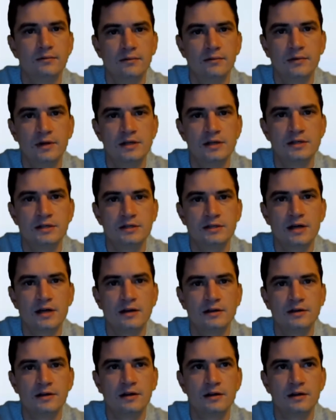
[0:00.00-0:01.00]
Easy
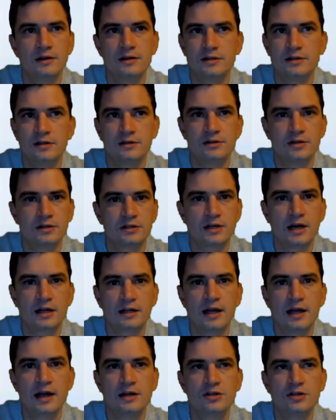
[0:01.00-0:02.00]
said and easy, just like
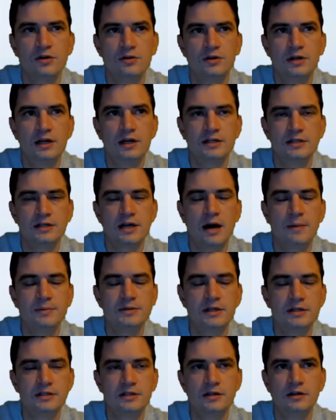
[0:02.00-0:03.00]
the HOD. It's the
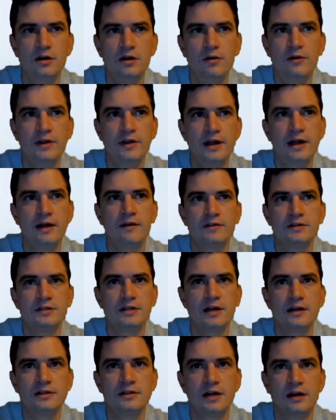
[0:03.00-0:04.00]
opposite, it's the low of the day of the
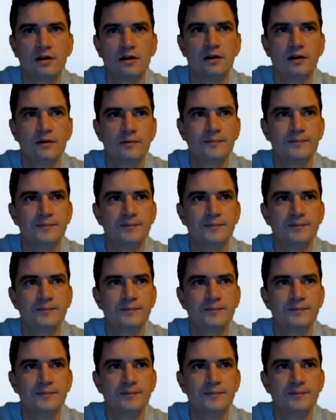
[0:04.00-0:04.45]
said ticker.